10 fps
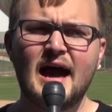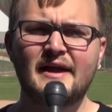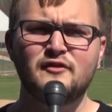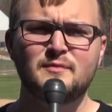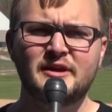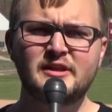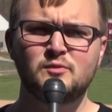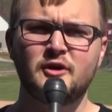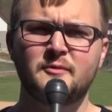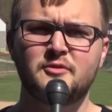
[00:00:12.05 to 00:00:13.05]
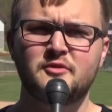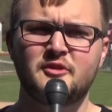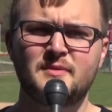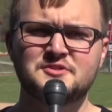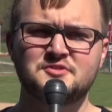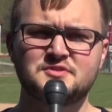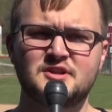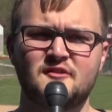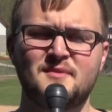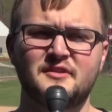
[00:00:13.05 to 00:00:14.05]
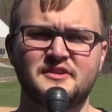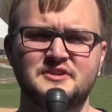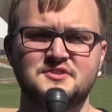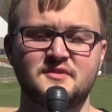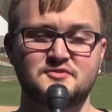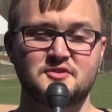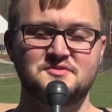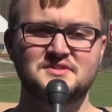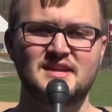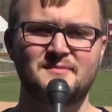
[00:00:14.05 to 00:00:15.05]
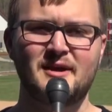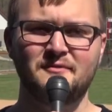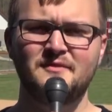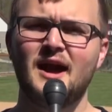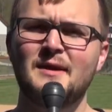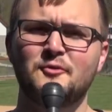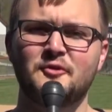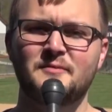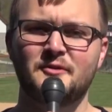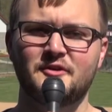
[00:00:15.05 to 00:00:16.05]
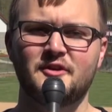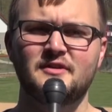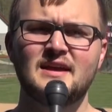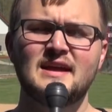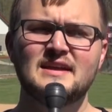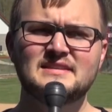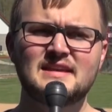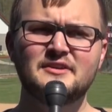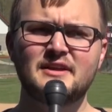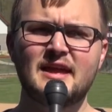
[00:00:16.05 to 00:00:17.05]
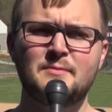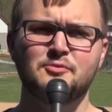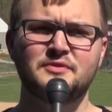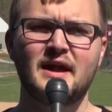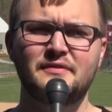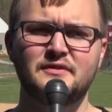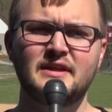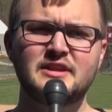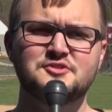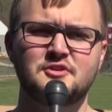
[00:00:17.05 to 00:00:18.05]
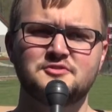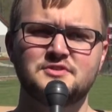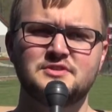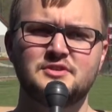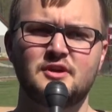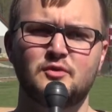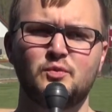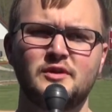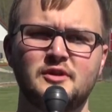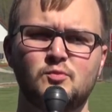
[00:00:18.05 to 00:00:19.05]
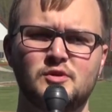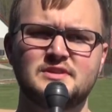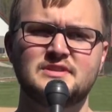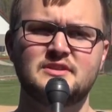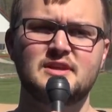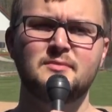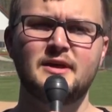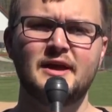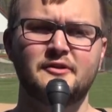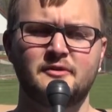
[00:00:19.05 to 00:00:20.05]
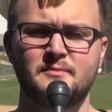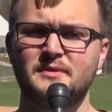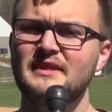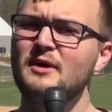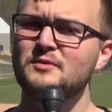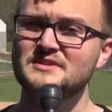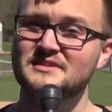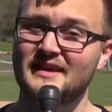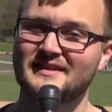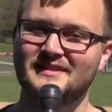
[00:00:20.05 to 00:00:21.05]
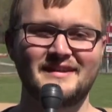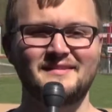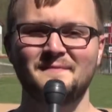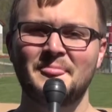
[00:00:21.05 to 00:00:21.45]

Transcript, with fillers: Hi, everybody, and welcome to a special softball edition of Trojans Timeout. I'm Corey Burkhardt. Saturday, April 9th, the Lady Trojans took on William Woods in a doubleheader, but that wasn't the headline.